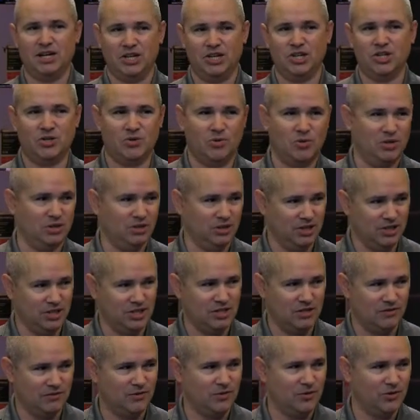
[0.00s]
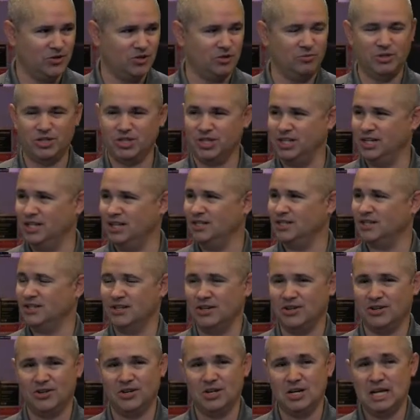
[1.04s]
a short list of virtual machines
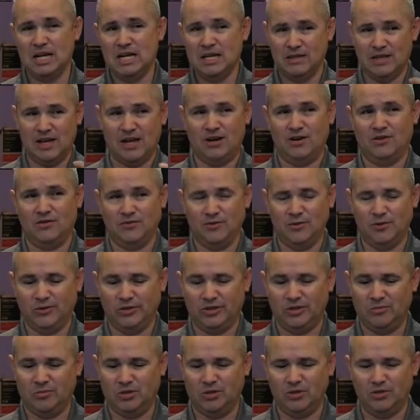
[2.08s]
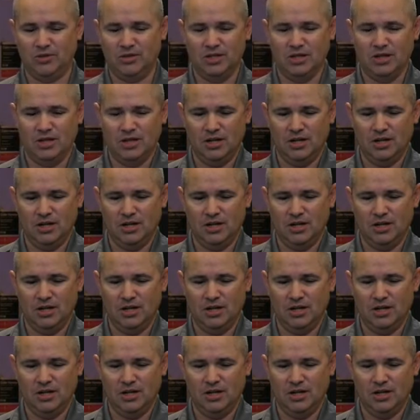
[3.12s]
here that are vulnerable.